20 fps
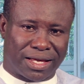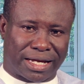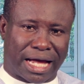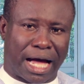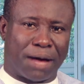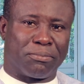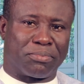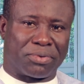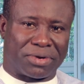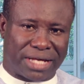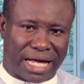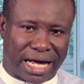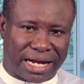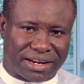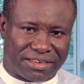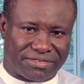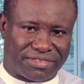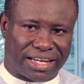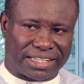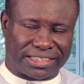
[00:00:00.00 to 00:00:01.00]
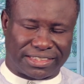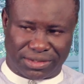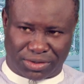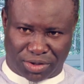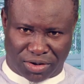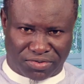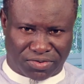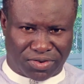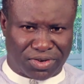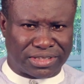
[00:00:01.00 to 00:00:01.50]
Can prayer reverse
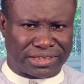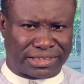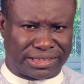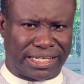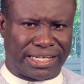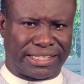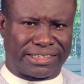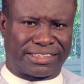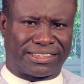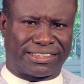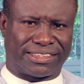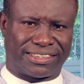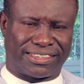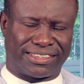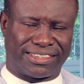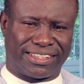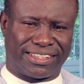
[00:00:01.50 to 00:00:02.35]
it? Of course, yes.